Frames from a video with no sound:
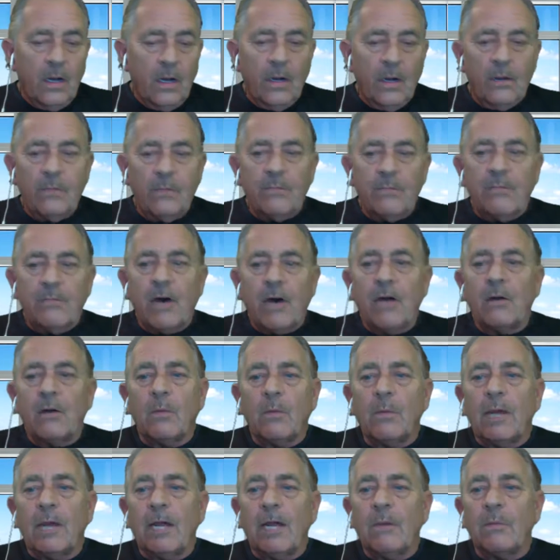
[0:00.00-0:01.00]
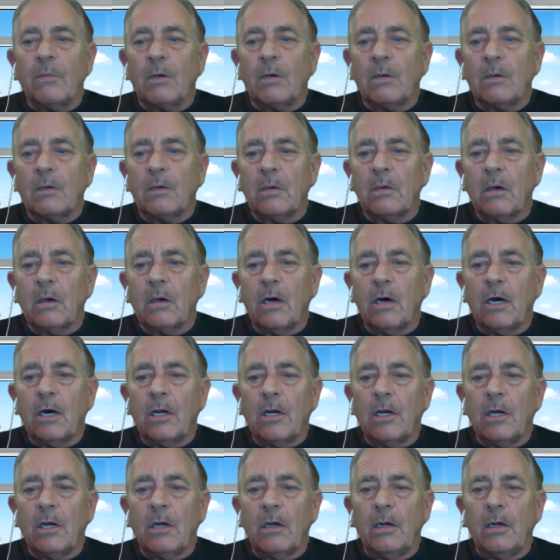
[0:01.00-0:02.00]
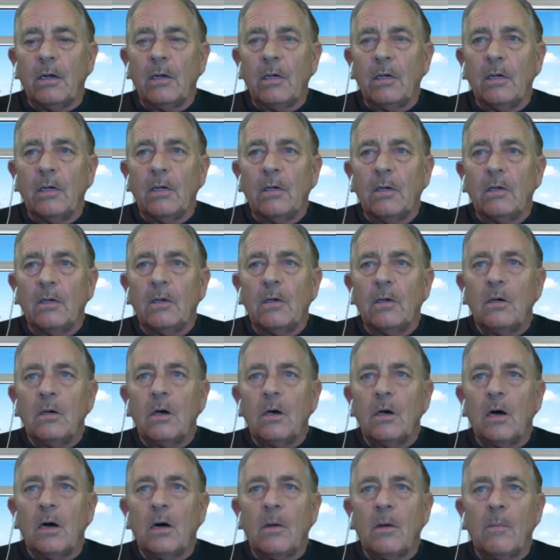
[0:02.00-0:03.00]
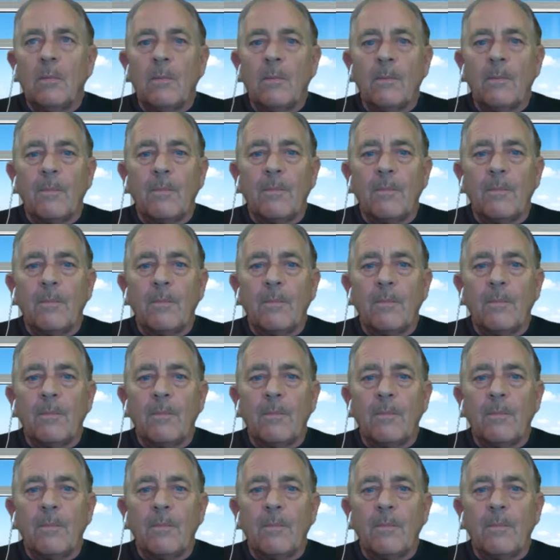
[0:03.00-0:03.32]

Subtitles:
final paper on the